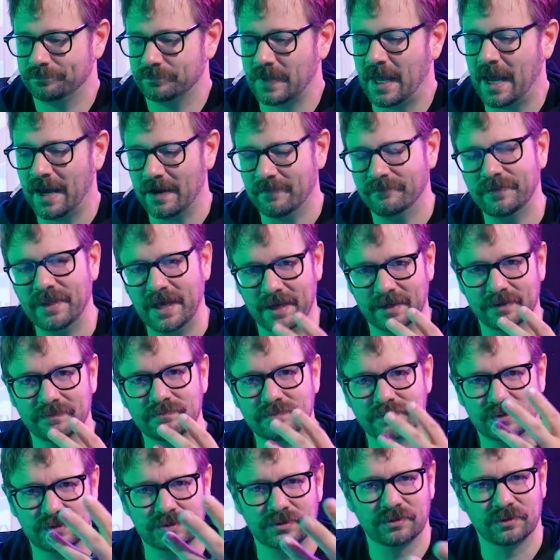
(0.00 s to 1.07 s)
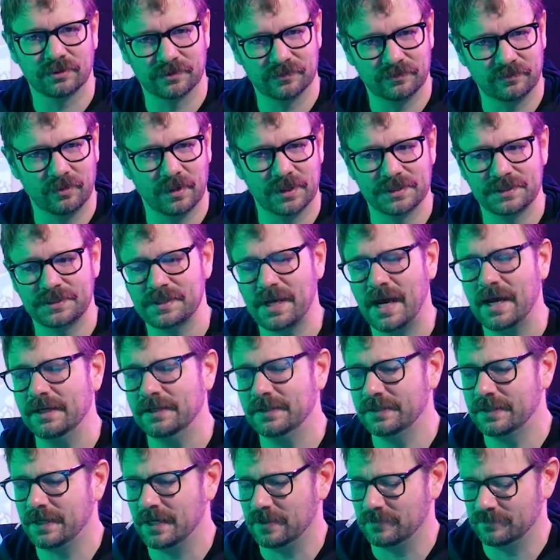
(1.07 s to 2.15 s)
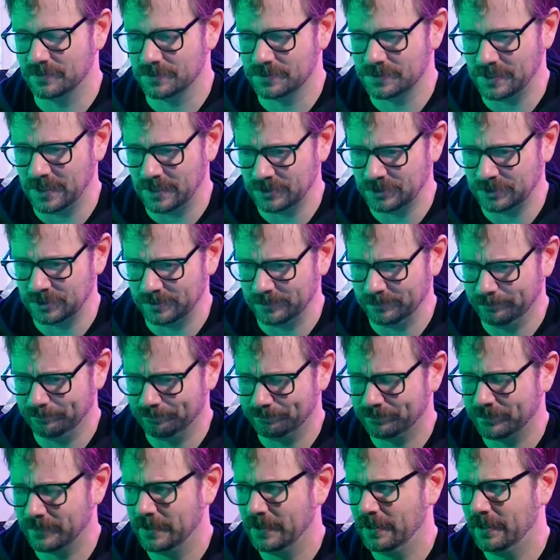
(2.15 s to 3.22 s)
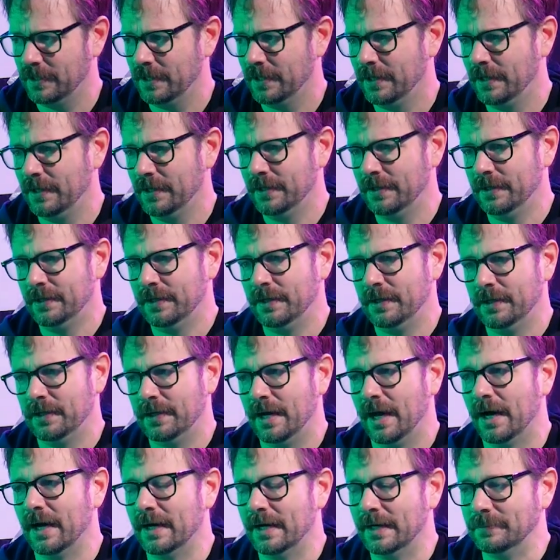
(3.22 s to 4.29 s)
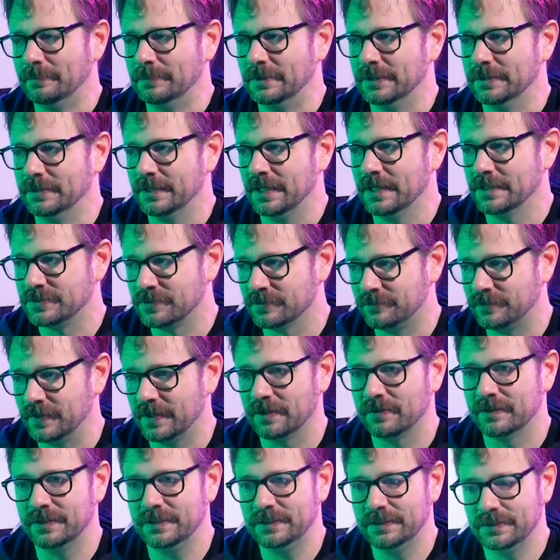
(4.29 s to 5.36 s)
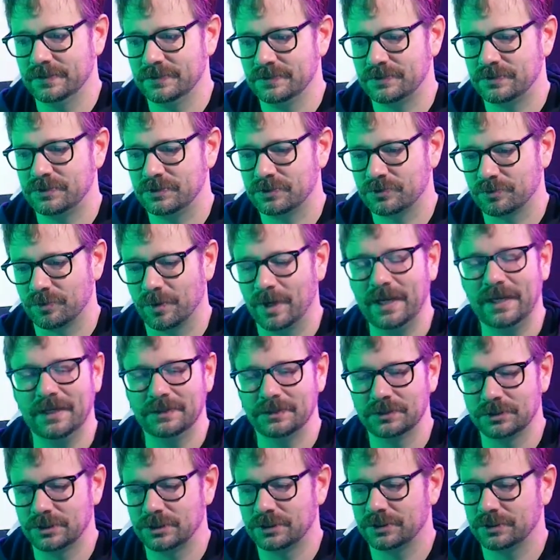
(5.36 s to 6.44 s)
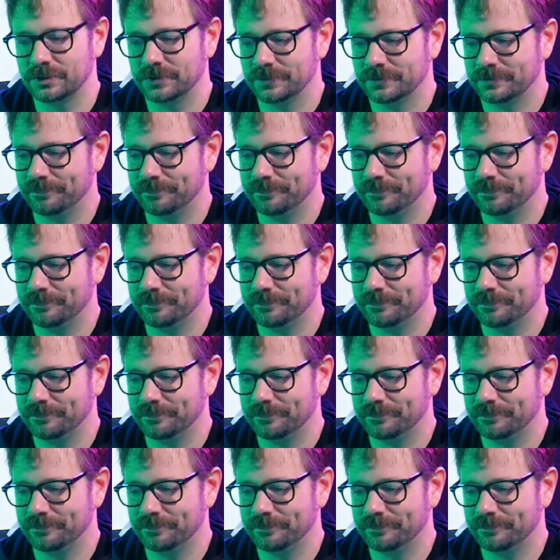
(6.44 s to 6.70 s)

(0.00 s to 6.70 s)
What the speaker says: have that sort of one-sided conversation. It's a very strange